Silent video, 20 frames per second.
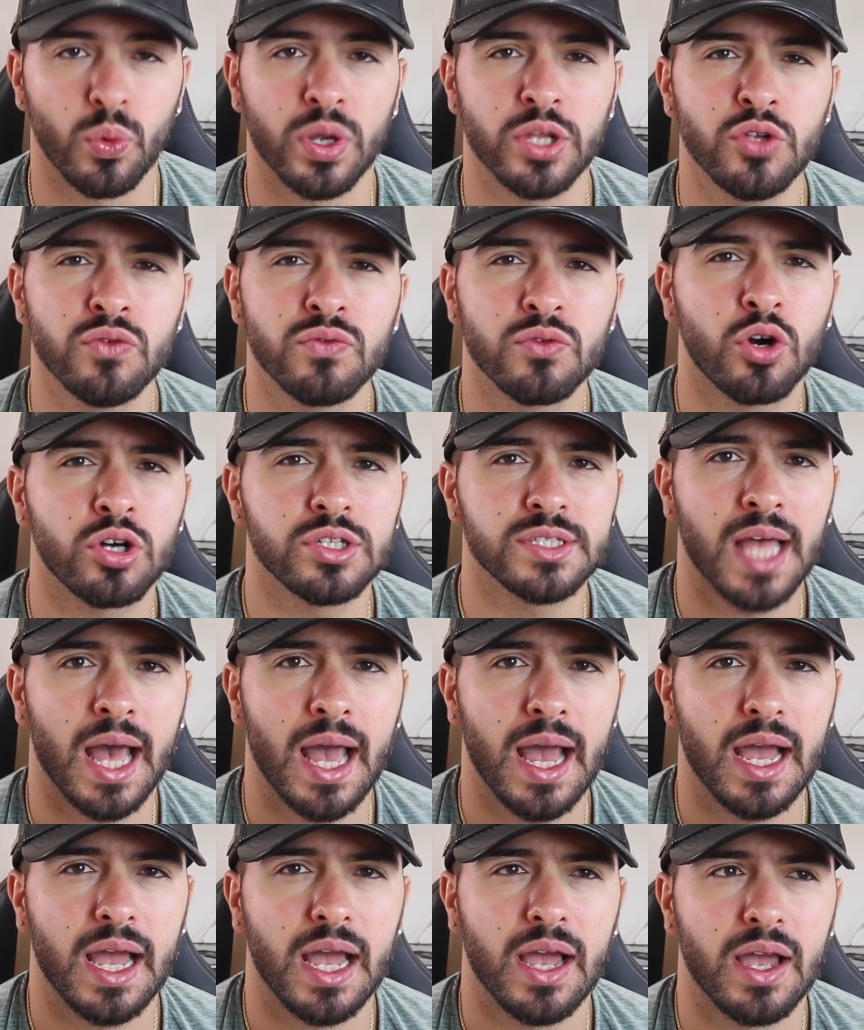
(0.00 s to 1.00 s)
when you've got
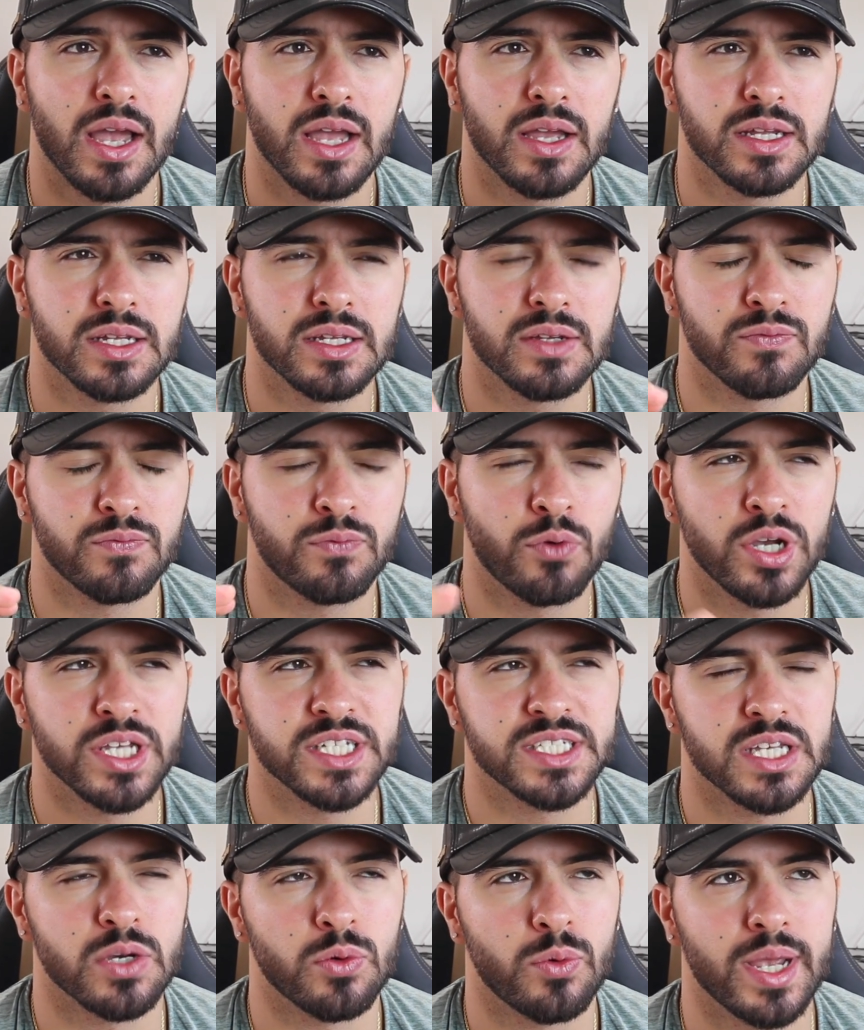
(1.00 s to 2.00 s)
that
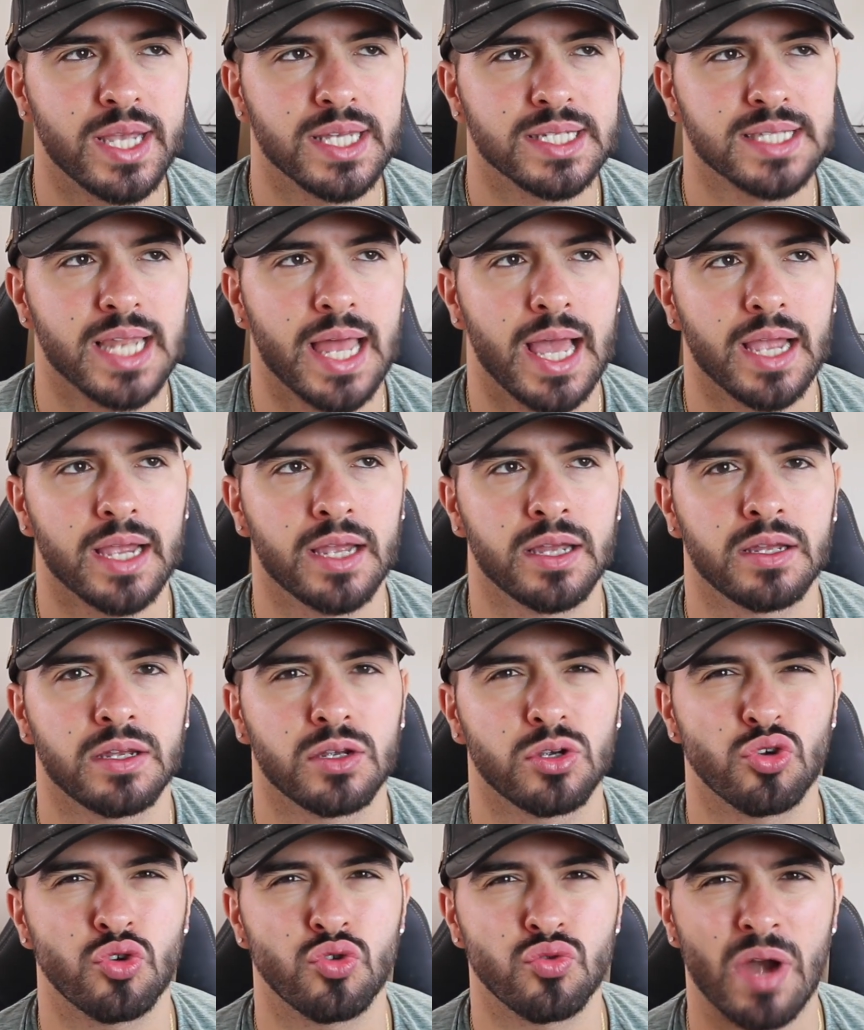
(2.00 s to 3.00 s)
voice here where it's like
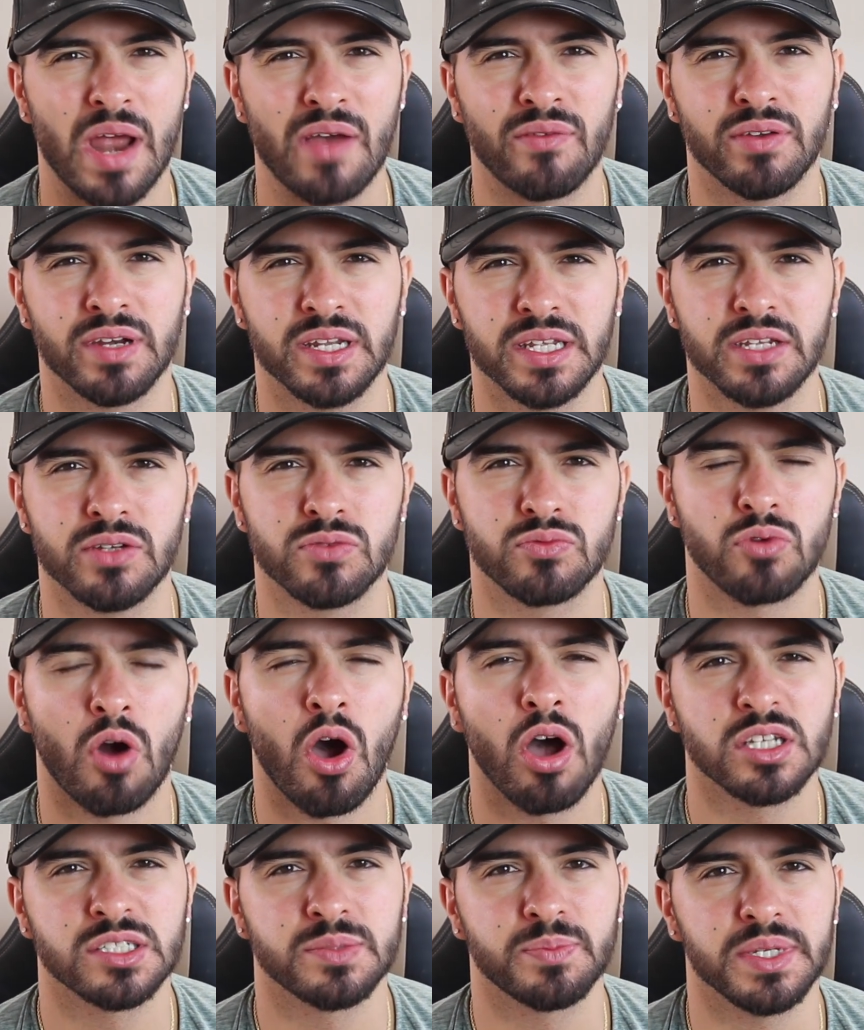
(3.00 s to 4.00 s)
gravelly,
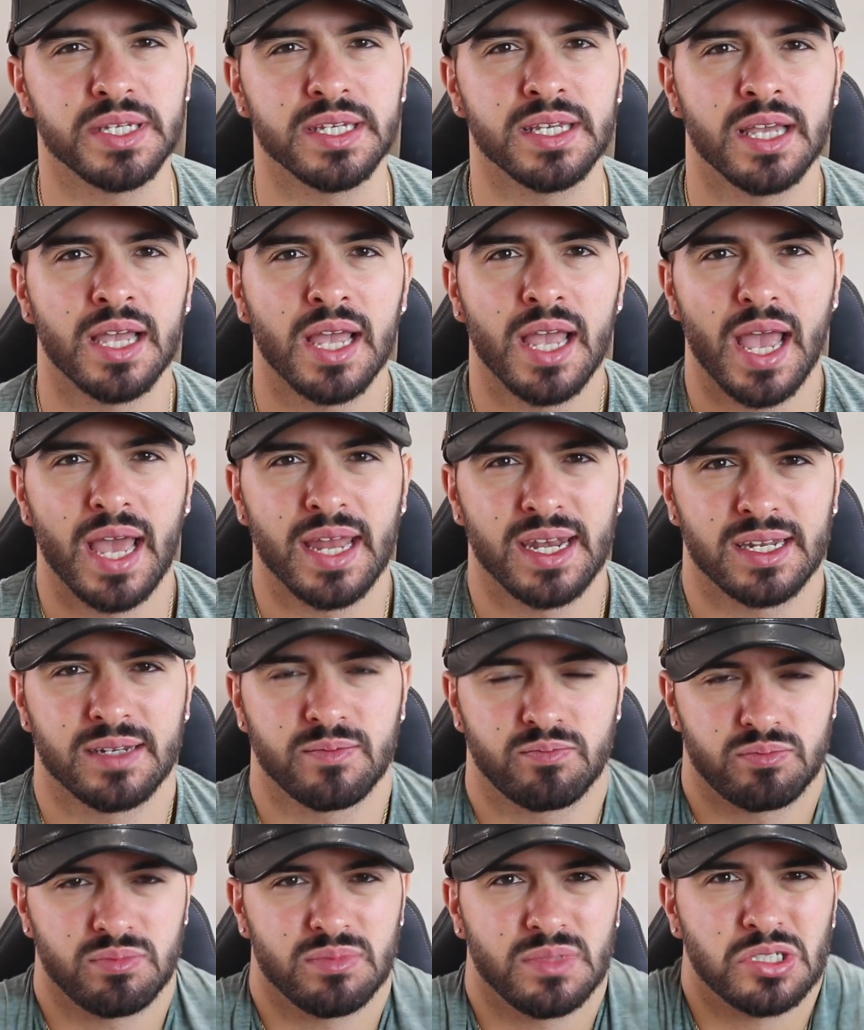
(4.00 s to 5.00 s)
raspy,
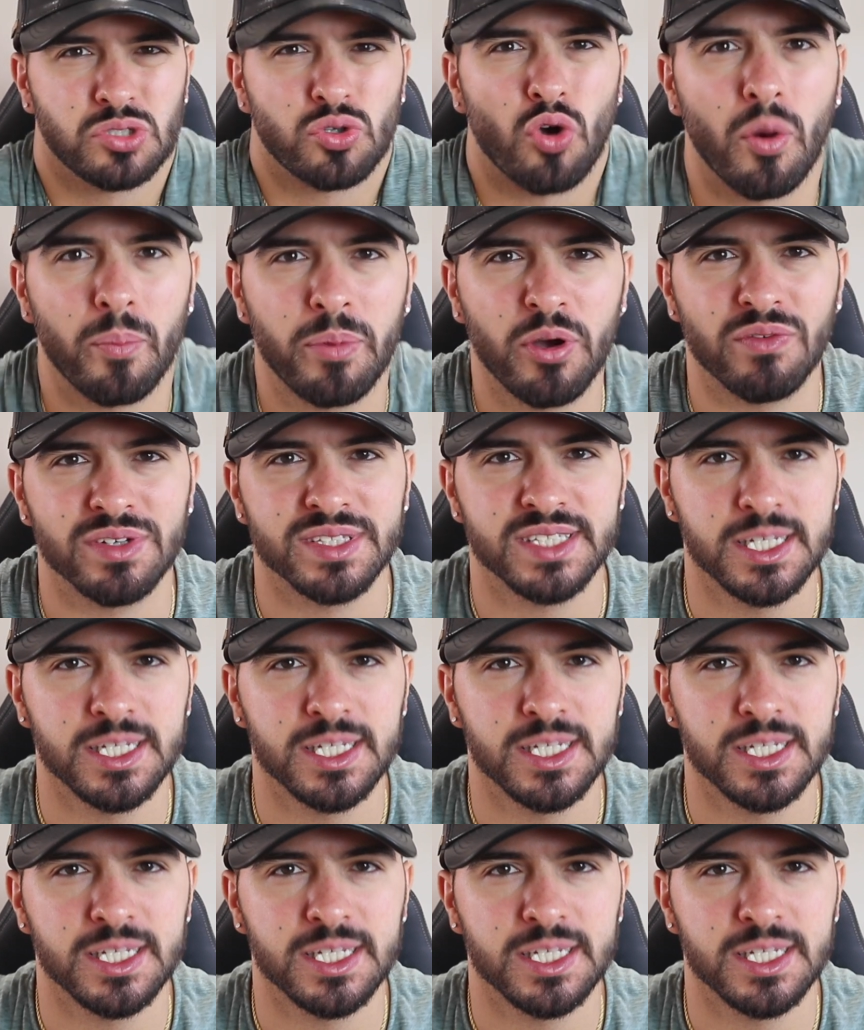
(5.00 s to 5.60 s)
and he's got a bit of a